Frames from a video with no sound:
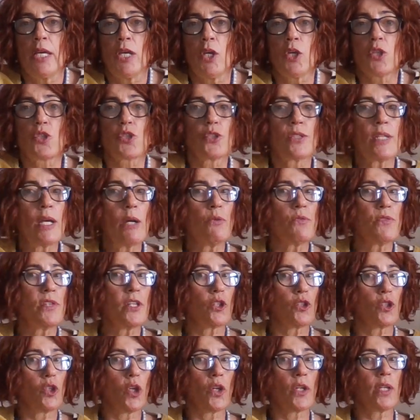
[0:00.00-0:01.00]
So now we
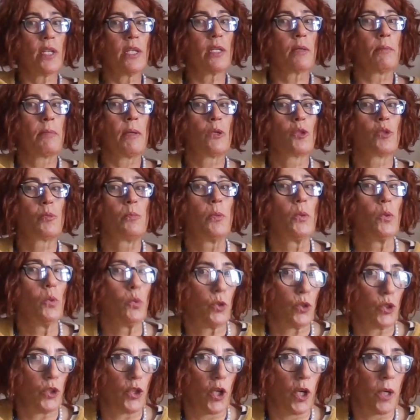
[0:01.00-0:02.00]
are talking about
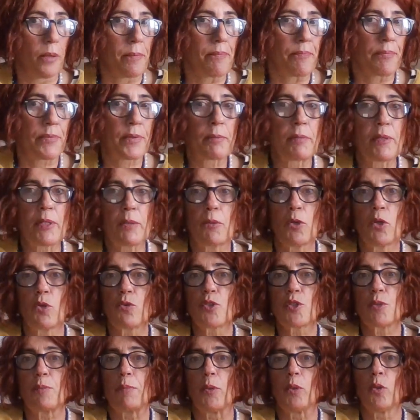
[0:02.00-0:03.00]
Pluto
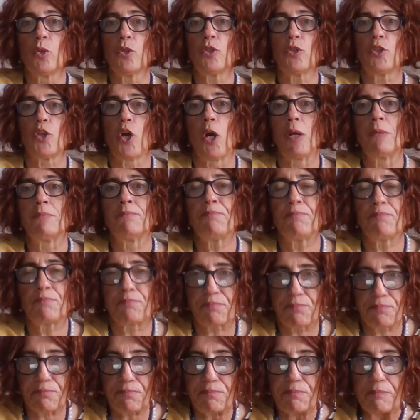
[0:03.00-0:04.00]
because Pluto
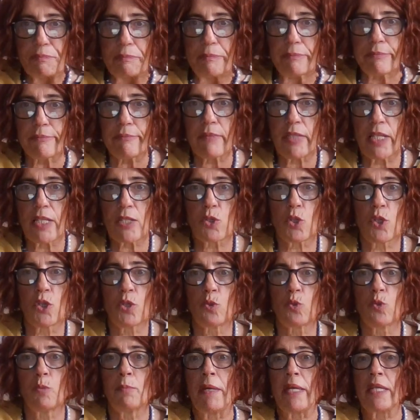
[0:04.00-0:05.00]
is going
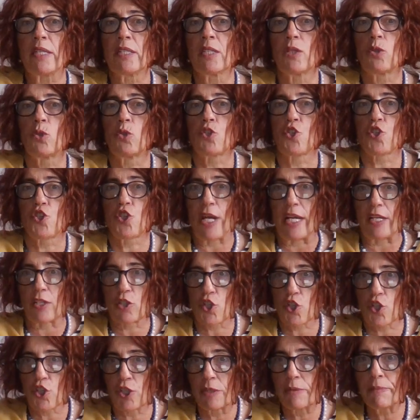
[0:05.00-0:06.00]
to make the
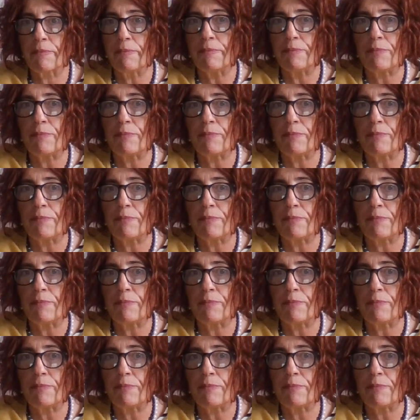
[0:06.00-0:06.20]
conjunction